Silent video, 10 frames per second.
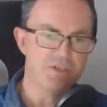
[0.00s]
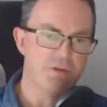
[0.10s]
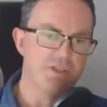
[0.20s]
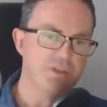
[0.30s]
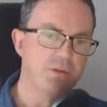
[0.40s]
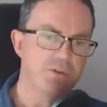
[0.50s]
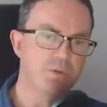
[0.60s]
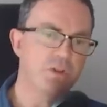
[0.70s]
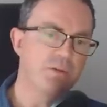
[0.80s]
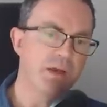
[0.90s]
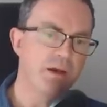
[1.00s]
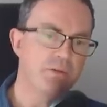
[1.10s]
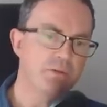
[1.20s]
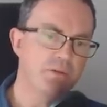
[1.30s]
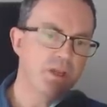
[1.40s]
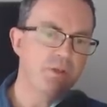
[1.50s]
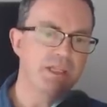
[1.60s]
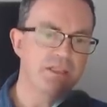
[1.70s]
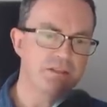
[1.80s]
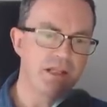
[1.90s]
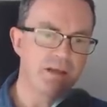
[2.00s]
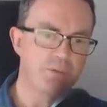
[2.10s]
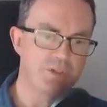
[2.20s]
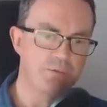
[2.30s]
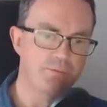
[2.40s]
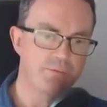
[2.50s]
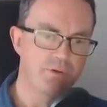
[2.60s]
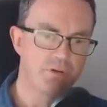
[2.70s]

so it's not talking about going in and out of